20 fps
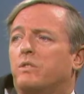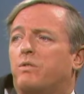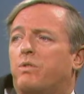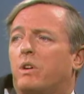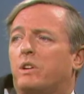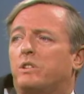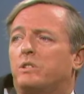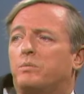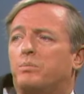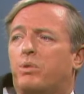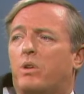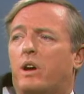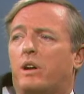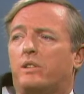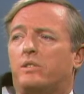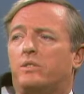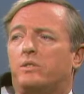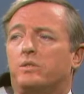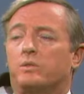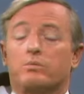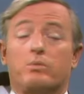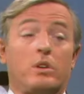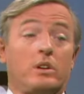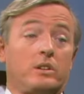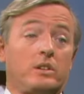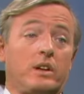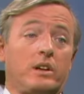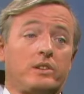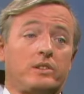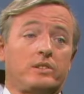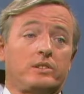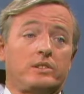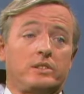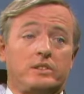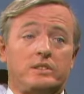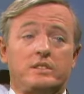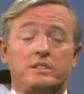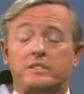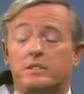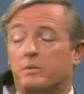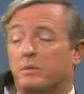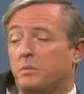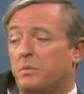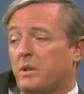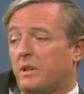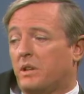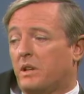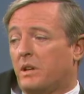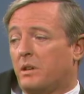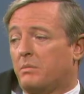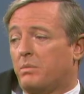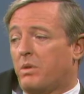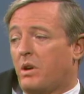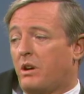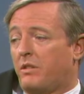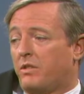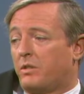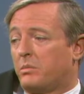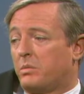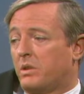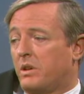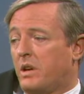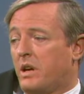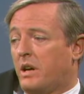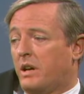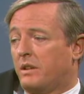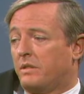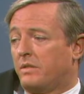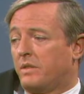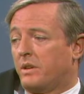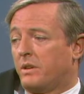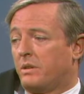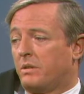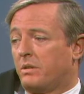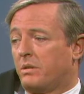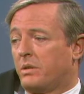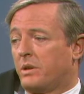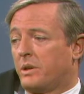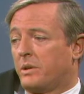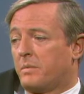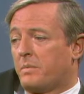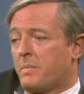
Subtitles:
of what surprises you and what doesn't, since it seems to be an unprofitable line of inquiry.